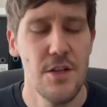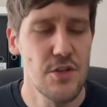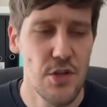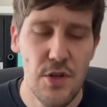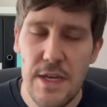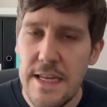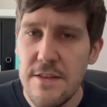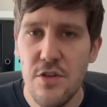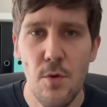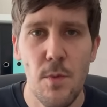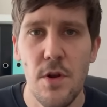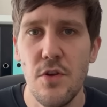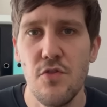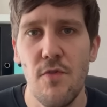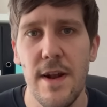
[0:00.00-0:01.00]
So you need
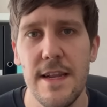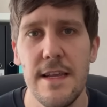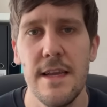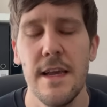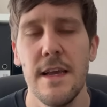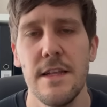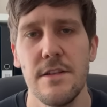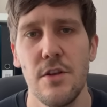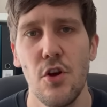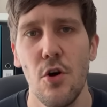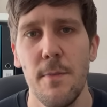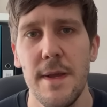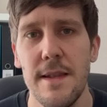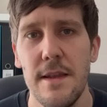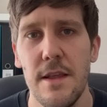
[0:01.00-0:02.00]
someone who's ready to
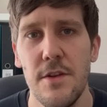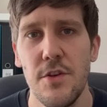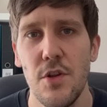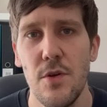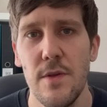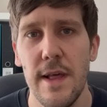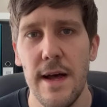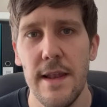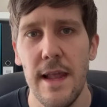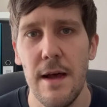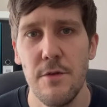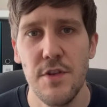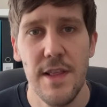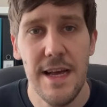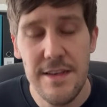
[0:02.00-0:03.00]
come in and do that now.
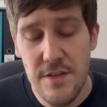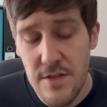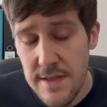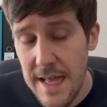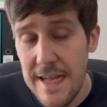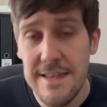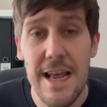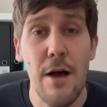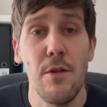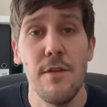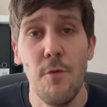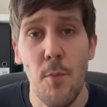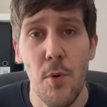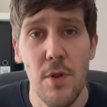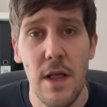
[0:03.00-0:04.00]
So that's that that's how
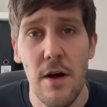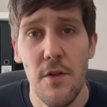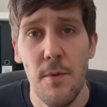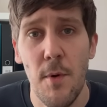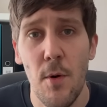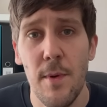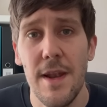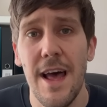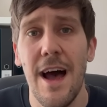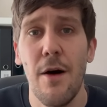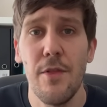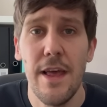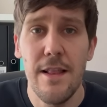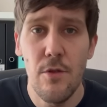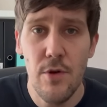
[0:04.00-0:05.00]
Liverpool are at the moment, how
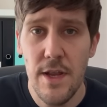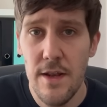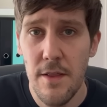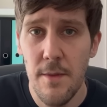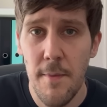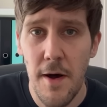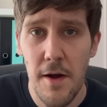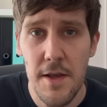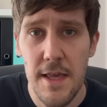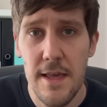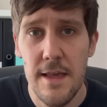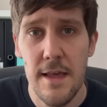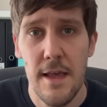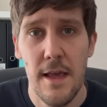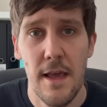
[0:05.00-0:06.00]
they're looking at the
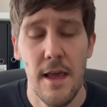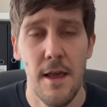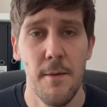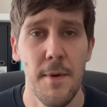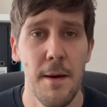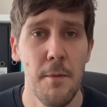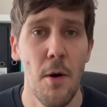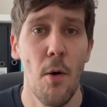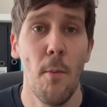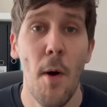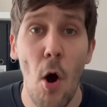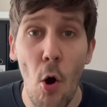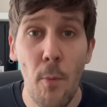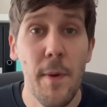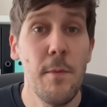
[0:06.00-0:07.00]
market. Um, I'm, I'm,
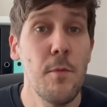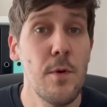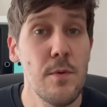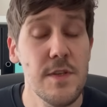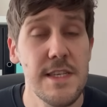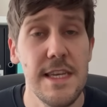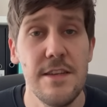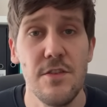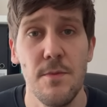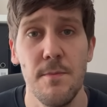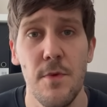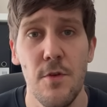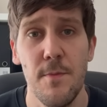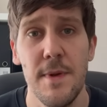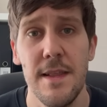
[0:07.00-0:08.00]
hoping we'll see some
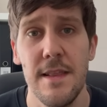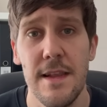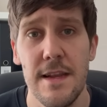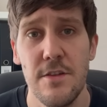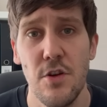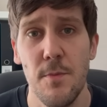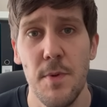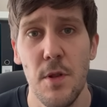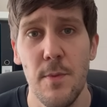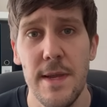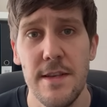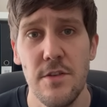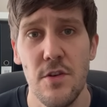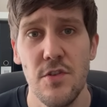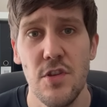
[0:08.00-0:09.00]
movement in the next couple of
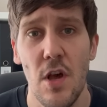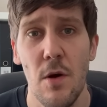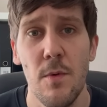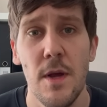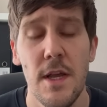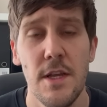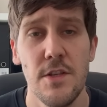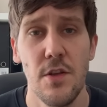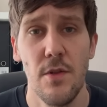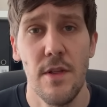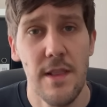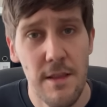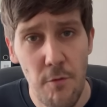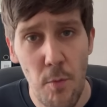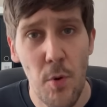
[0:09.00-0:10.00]
weeks or so, so
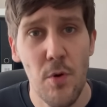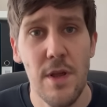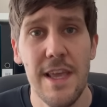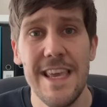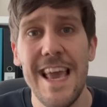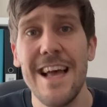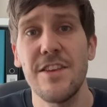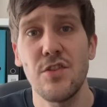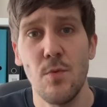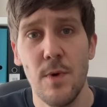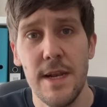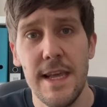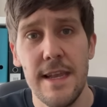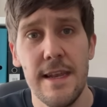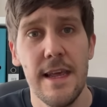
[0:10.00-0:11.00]
that Liverpool can get
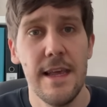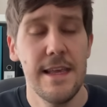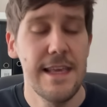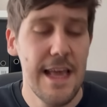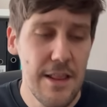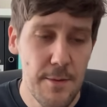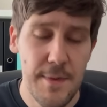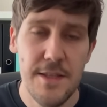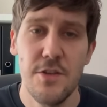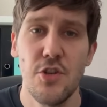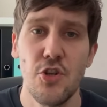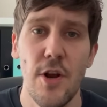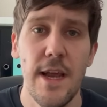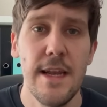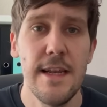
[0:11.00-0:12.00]
someone in, get them into
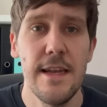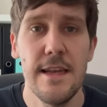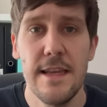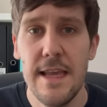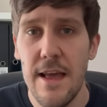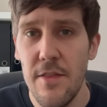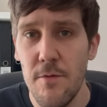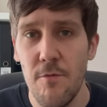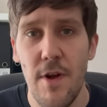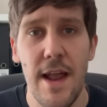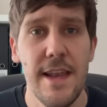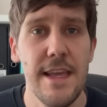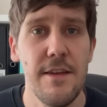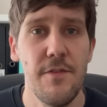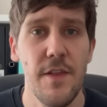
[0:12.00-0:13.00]
training, get them
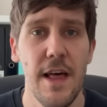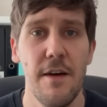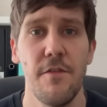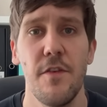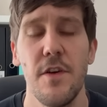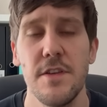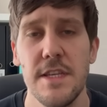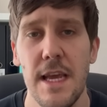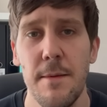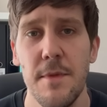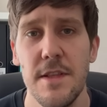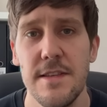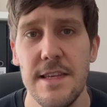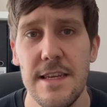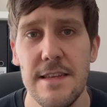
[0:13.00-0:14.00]
ready for that first game of
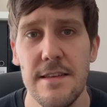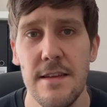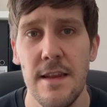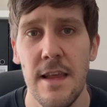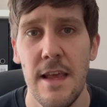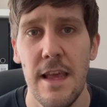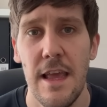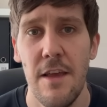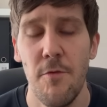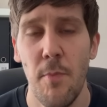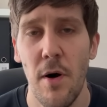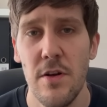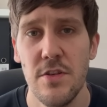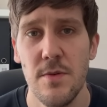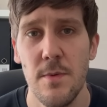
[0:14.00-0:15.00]
the season, if
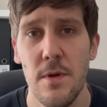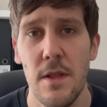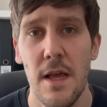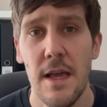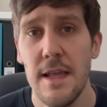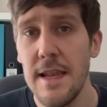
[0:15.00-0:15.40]
possible.